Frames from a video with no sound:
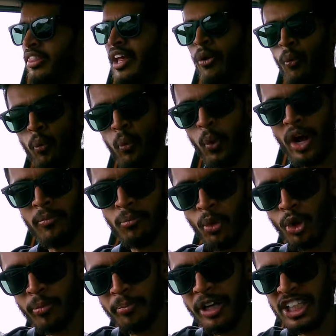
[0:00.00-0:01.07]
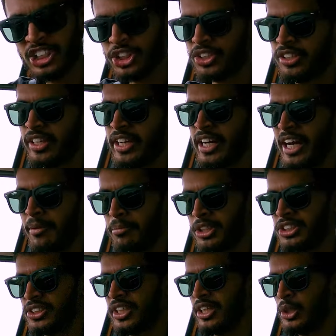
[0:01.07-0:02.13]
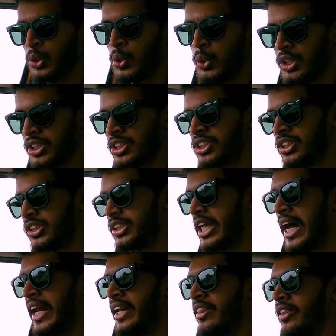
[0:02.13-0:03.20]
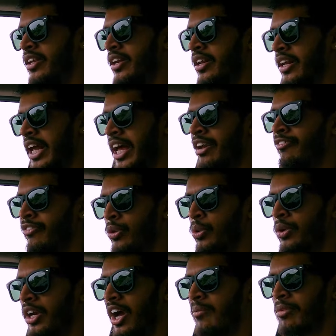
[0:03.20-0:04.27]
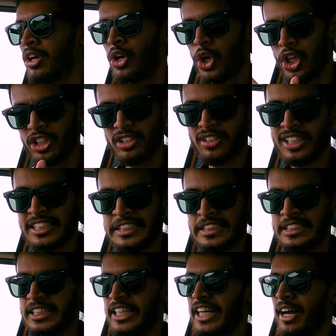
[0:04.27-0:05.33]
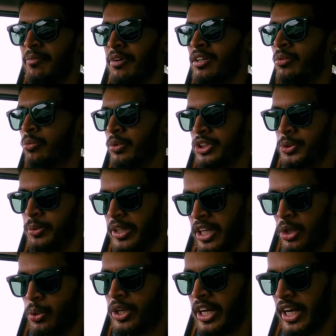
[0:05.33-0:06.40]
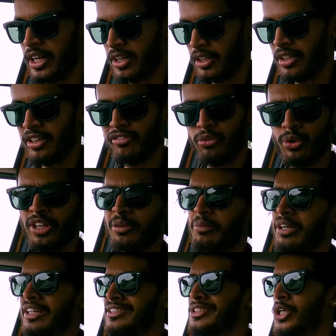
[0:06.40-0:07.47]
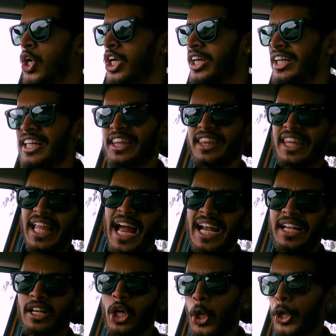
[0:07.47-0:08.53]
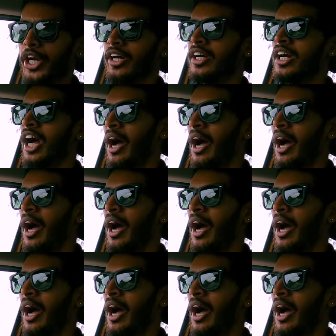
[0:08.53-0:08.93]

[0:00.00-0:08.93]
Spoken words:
Now one more major thing I must tell you is that the rear view camera or the 360 camera which we are looking at in the infotainment is not really that good.